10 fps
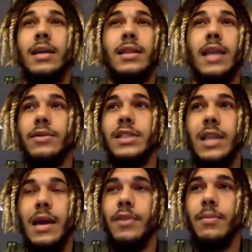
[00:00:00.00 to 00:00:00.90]
they were
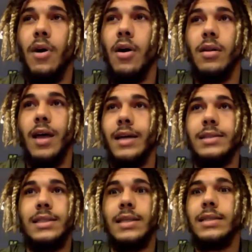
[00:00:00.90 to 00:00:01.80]
snapping the ball like
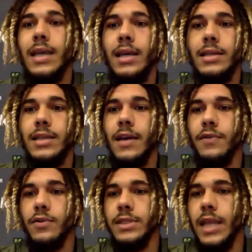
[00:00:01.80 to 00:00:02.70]
6 seconds
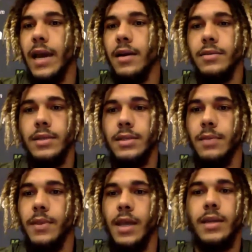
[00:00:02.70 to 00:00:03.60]
after it was down,
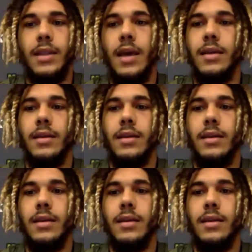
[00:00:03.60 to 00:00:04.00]
something like that.